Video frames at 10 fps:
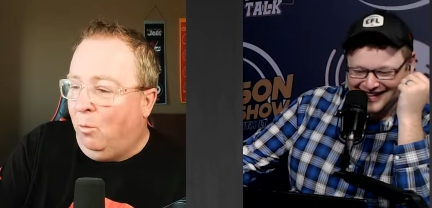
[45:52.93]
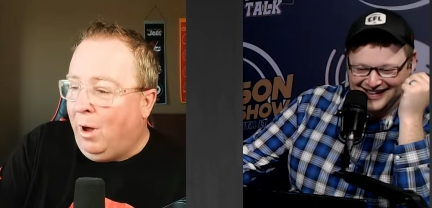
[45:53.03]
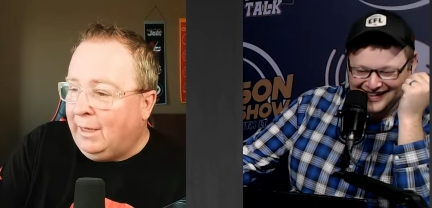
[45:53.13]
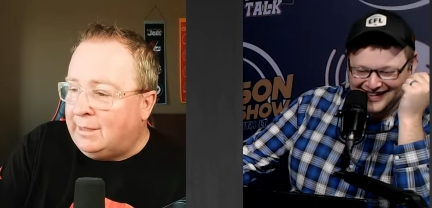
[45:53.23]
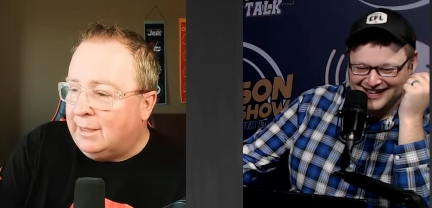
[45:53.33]

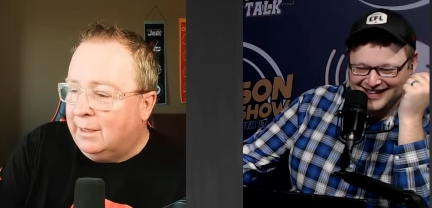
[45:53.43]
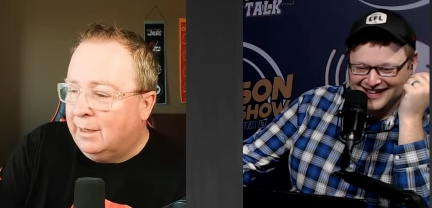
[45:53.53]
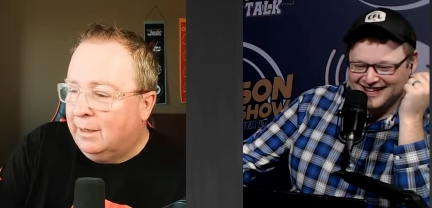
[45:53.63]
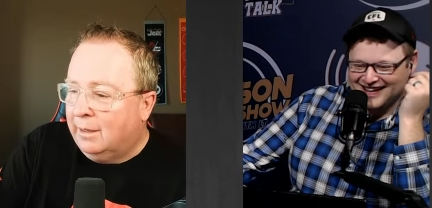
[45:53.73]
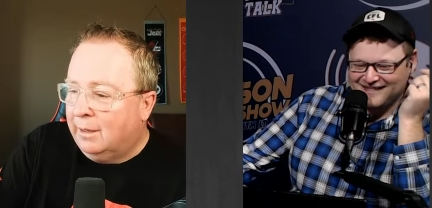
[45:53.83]
Speaker 1: like
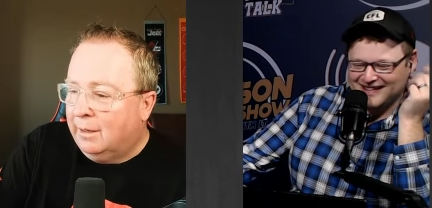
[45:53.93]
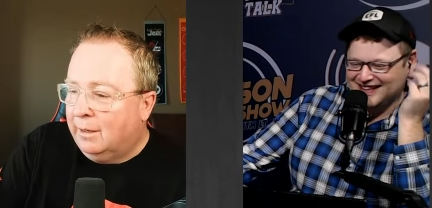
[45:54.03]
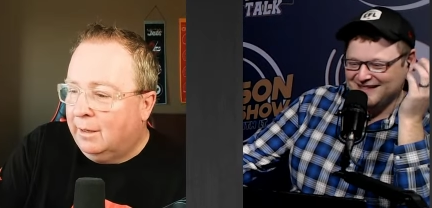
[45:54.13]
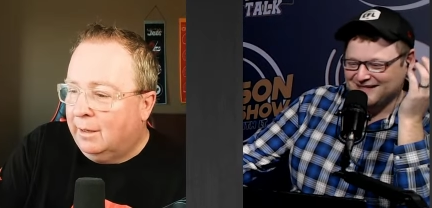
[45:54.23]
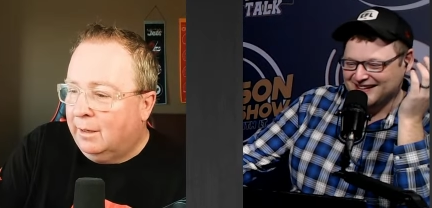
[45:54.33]
what? Yeah, what
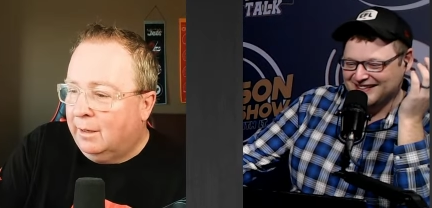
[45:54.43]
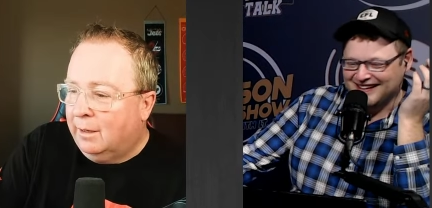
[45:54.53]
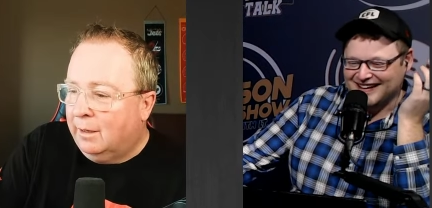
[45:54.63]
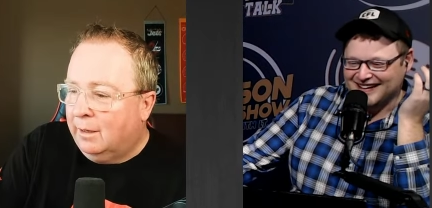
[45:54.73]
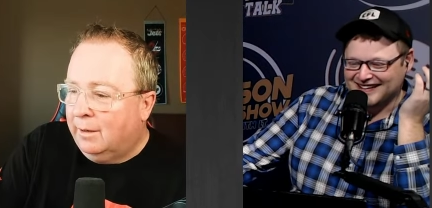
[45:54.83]
day was
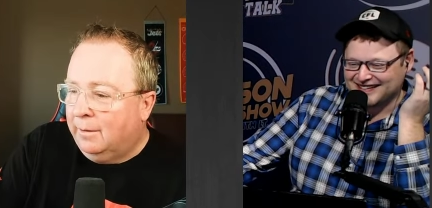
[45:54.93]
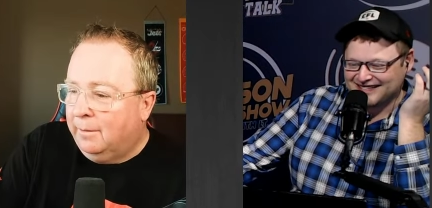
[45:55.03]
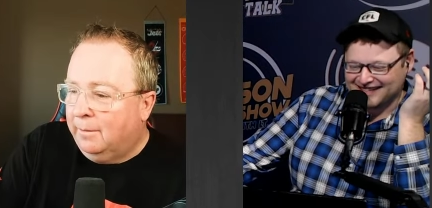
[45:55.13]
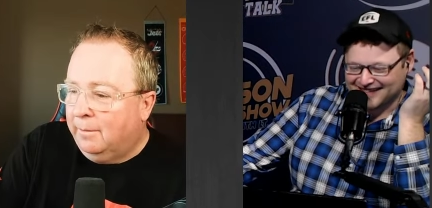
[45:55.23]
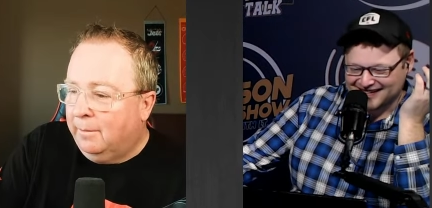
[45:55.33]
that?
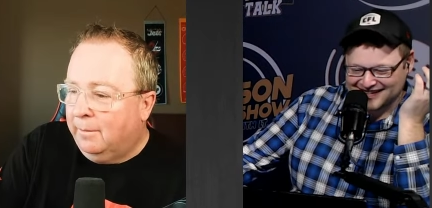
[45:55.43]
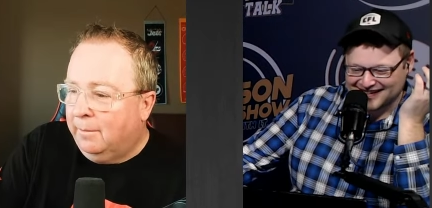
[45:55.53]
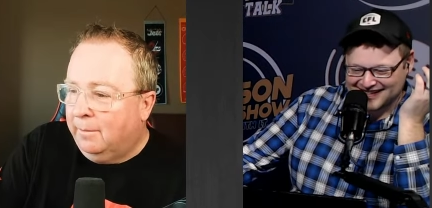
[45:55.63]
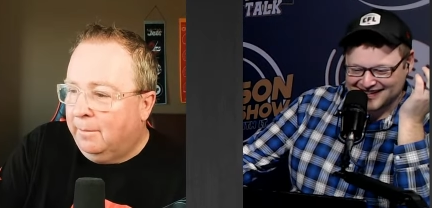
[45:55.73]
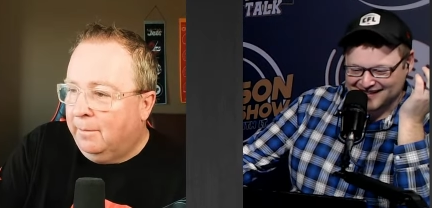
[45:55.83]
I I was trying to
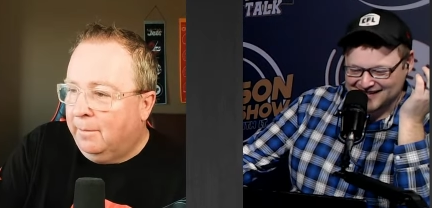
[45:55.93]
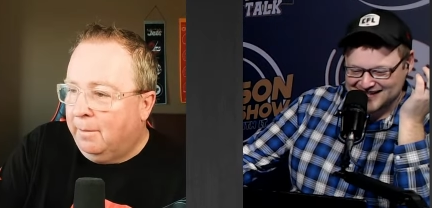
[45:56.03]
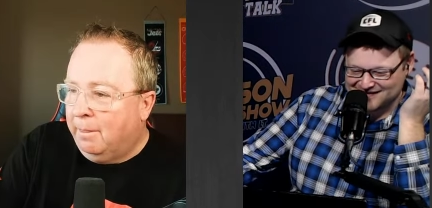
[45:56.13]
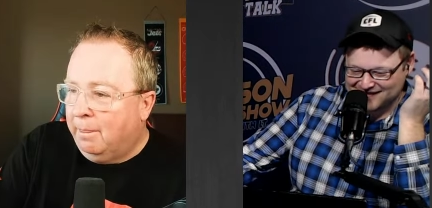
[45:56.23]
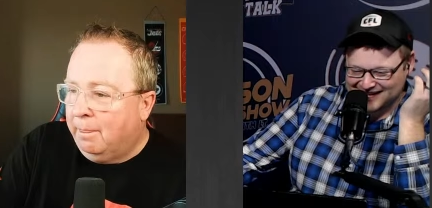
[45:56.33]
think. It must
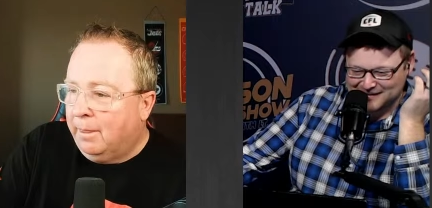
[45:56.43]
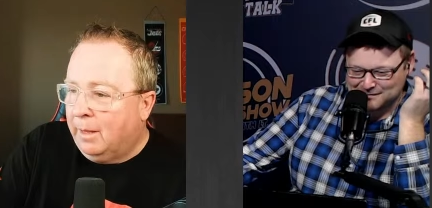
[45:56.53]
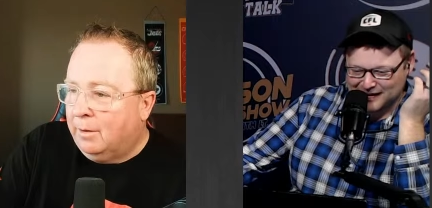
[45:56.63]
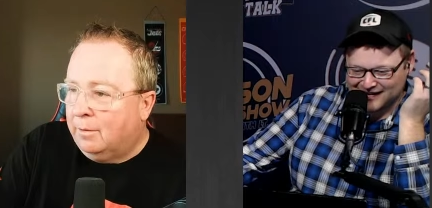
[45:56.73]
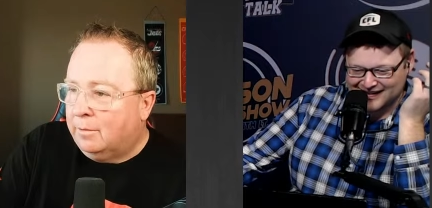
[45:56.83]
have been like
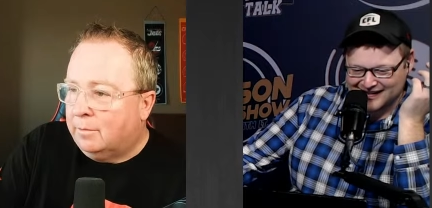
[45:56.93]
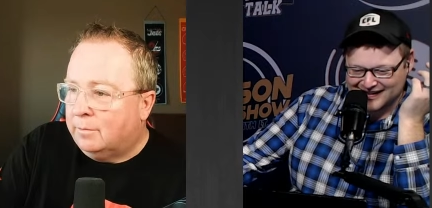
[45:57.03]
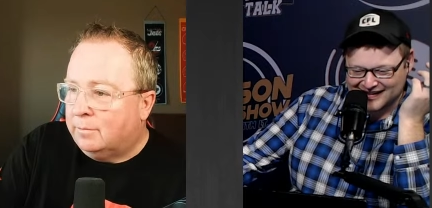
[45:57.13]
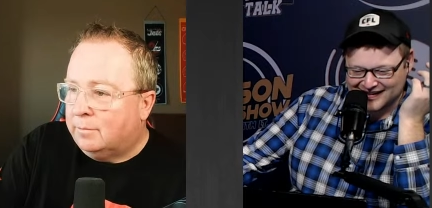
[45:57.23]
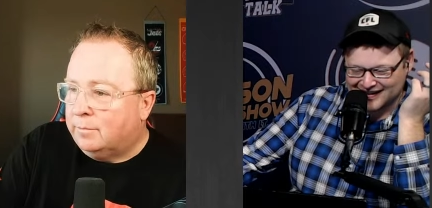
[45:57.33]
buried
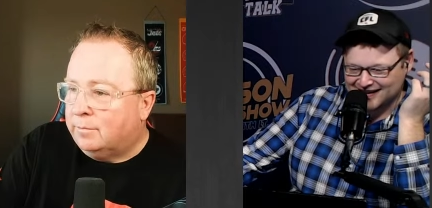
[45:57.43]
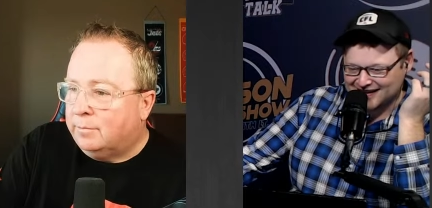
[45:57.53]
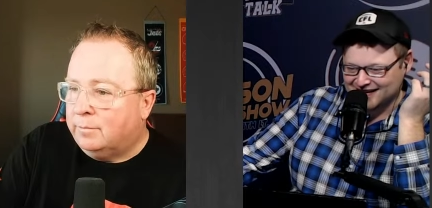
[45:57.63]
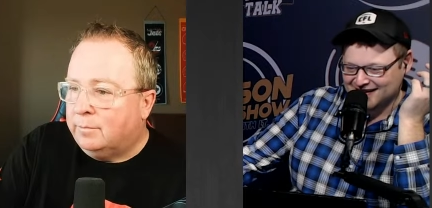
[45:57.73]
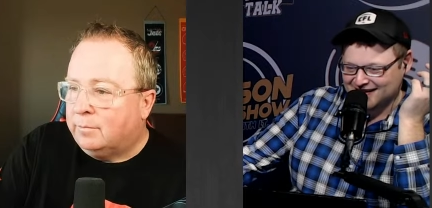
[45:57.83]
on. uh
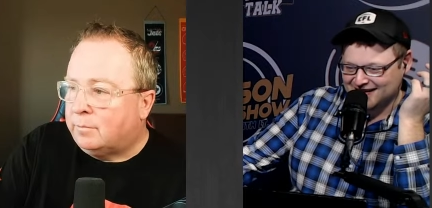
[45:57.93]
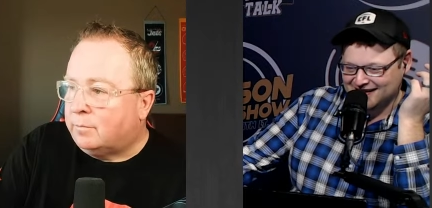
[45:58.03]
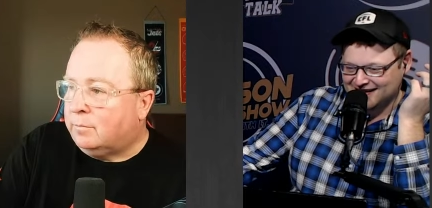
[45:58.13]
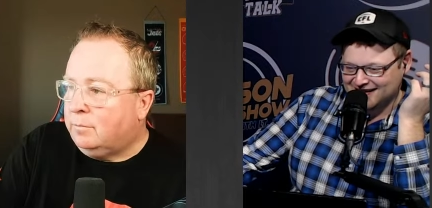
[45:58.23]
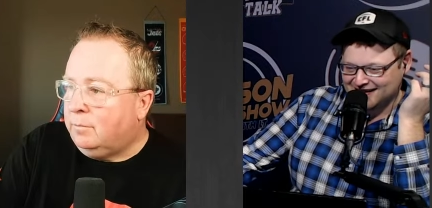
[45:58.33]

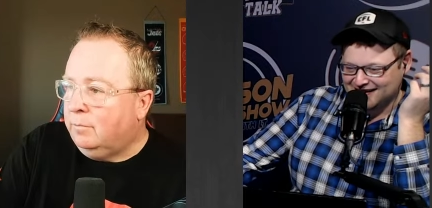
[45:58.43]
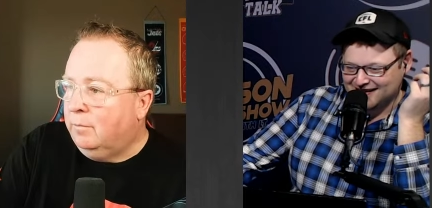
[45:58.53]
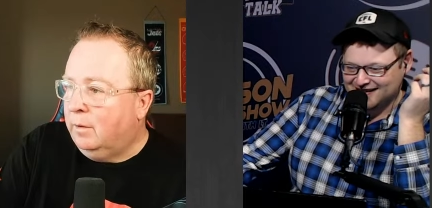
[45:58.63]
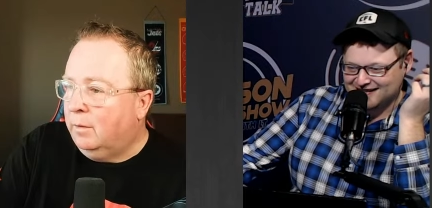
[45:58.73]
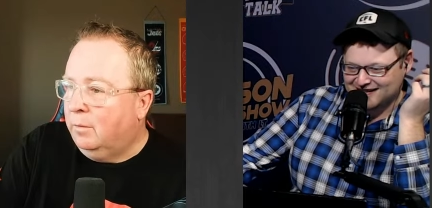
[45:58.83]

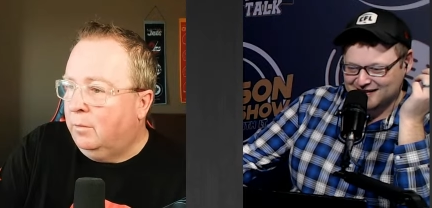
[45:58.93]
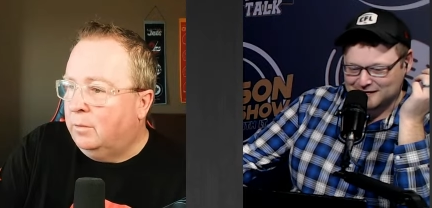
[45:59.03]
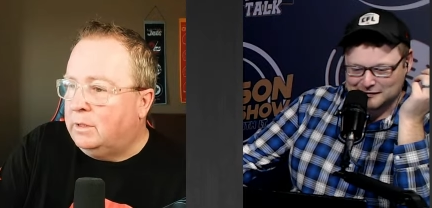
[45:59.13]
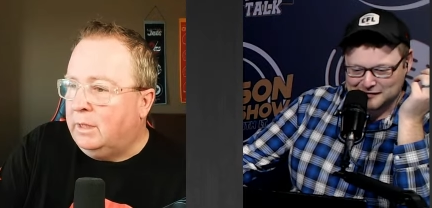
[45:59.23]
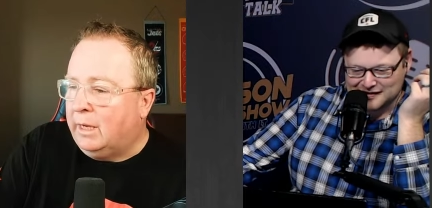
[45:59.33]
Let's see here.
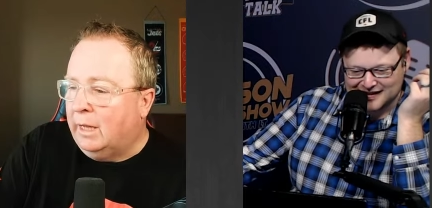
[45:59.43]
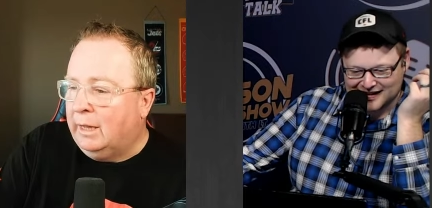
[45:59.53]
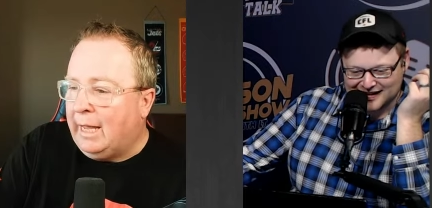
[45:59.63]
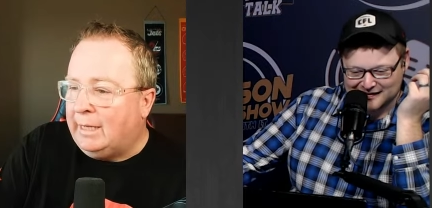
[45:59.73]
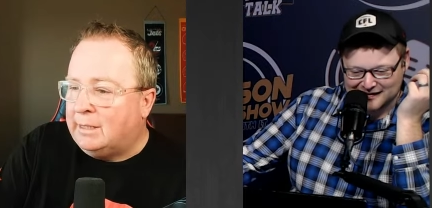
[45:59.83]
When was that? Was
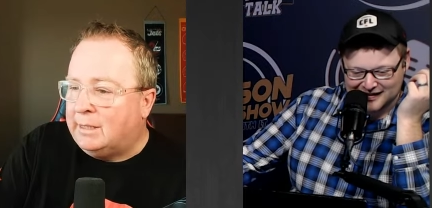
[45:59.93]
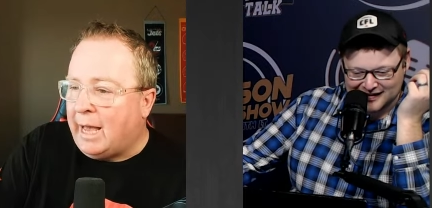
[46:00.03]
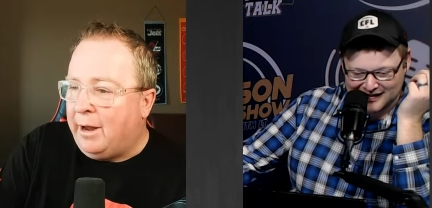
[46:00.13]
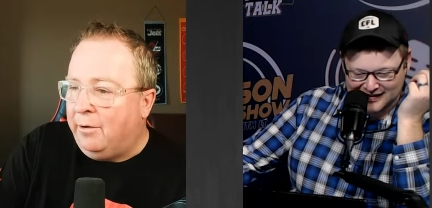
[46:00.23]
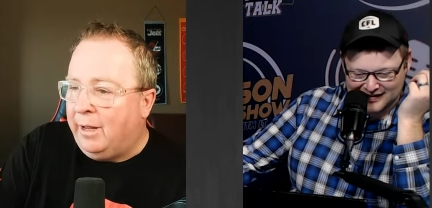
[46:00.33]
game? it like a
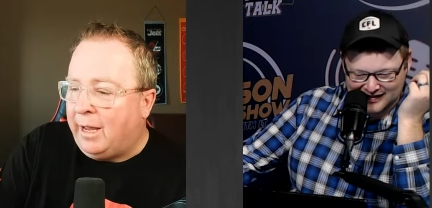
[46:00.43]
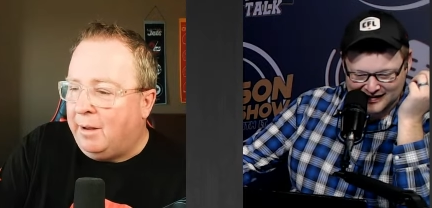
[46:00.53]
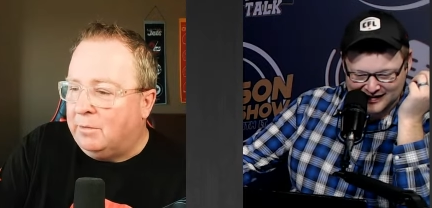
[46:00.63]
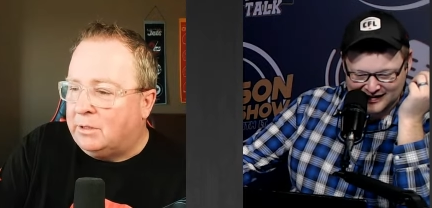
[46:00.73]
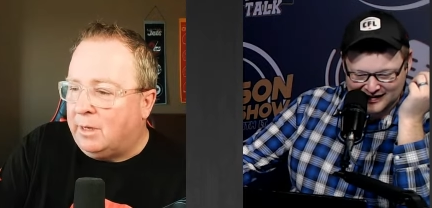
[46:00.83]
Speaker 2: late
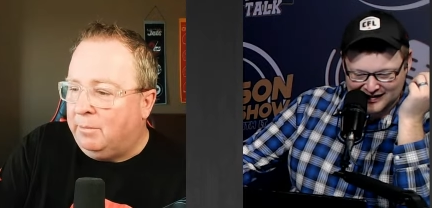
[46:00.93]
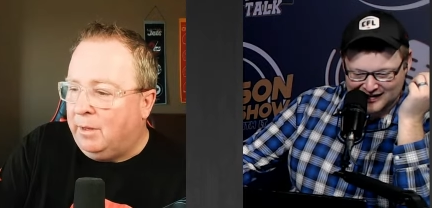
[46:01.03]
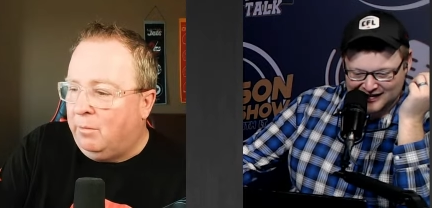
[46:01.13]
Saturday game or